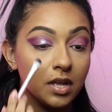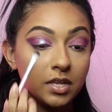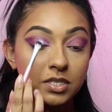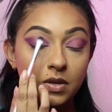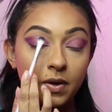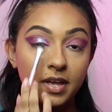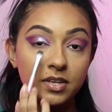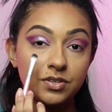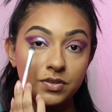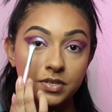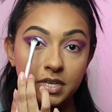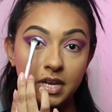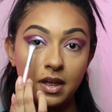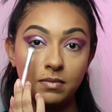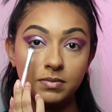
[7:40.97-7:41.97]
So as you
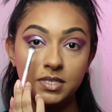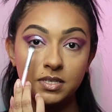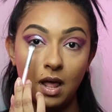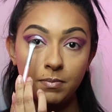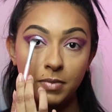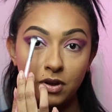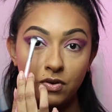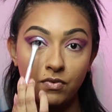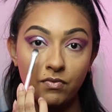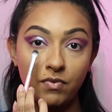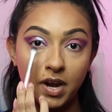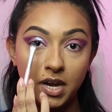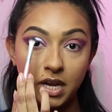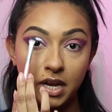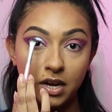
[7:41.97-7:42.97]
see, I'm stopping
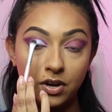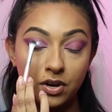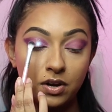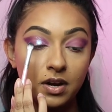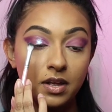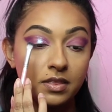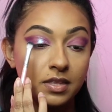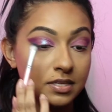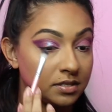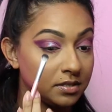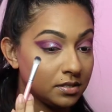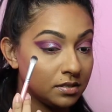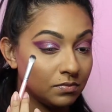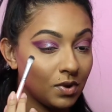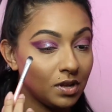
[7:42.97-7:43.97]
right here in
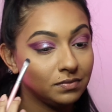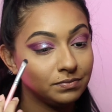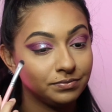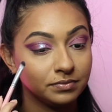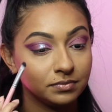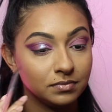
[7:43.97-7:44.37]
this, well,